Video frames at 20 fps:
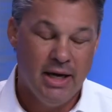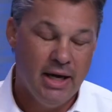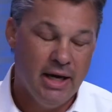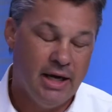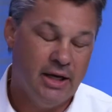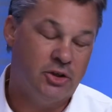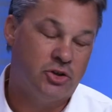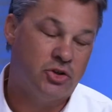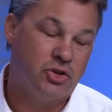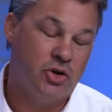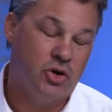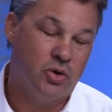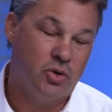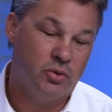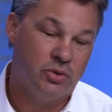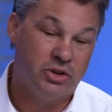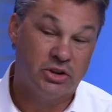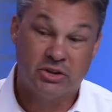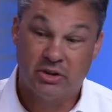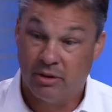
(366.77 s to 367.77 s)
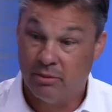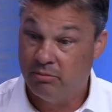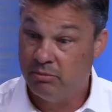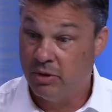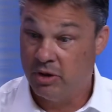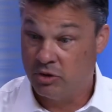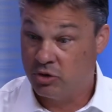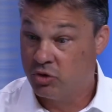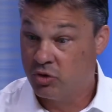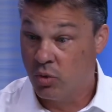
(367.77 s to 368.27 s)
And so just a
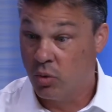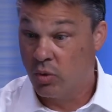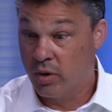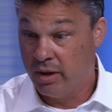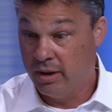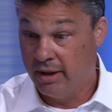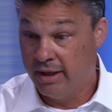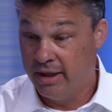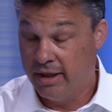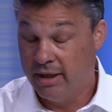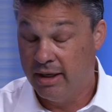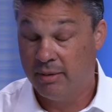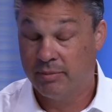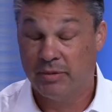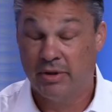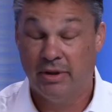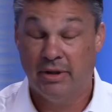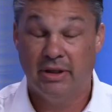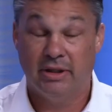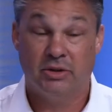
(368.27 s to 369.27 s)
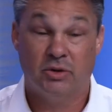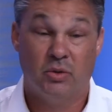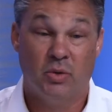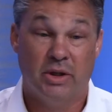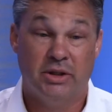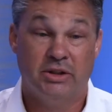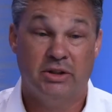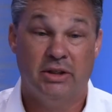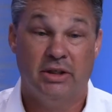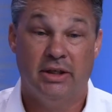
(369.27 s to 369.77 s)
story leading up to this
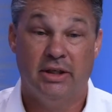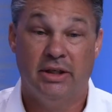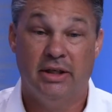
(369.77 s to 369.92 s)
question